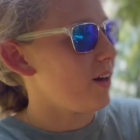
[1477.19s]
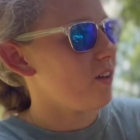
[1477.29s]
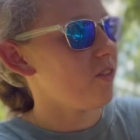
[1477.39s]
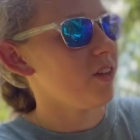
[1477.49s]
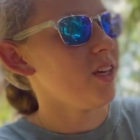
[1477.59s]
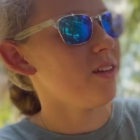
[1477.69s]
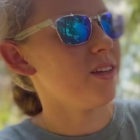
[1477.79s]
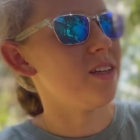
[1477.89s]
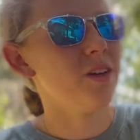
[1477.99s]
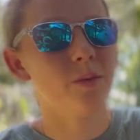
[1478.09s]
She is a
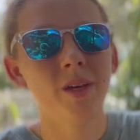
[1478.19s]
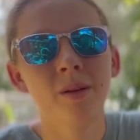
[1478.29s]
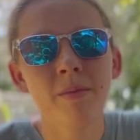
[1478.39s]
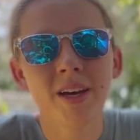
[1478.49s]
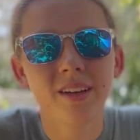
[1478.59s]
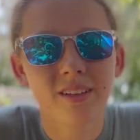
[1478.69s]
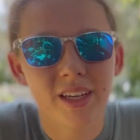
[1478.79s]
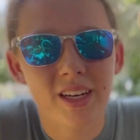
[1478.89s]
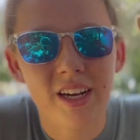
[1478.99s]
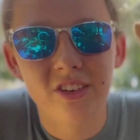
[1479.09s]
Nubian mix, like a
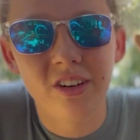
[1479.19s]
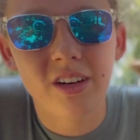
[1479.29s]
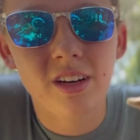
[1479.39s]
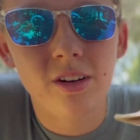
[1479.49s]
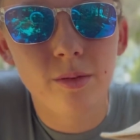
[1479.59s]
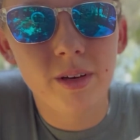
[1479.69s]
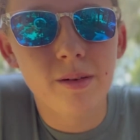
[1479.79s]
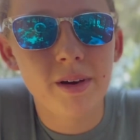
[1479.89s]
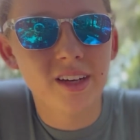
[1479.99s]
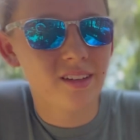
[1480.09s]
Nigerian Nubian
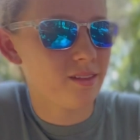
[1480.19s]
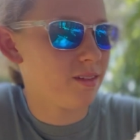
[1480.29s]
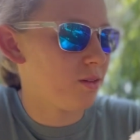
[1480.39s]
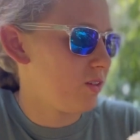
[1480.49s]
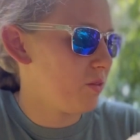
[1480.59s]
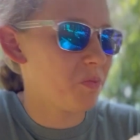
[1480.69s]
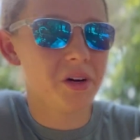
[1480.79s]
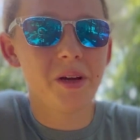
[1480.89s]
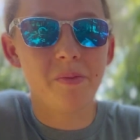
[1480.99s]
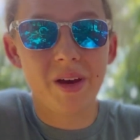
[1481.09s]
mix, so she's
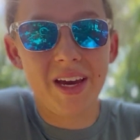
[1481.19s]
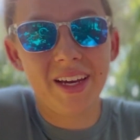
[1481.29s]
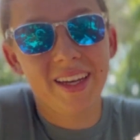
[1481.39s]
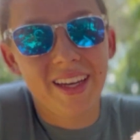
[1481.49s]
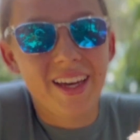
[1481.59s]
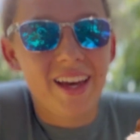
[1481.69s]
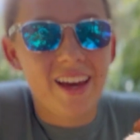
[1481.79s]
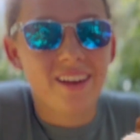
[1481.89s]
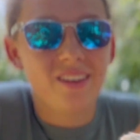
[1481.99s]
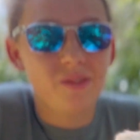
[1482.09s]
pretty big,
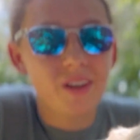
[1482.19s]
and she's very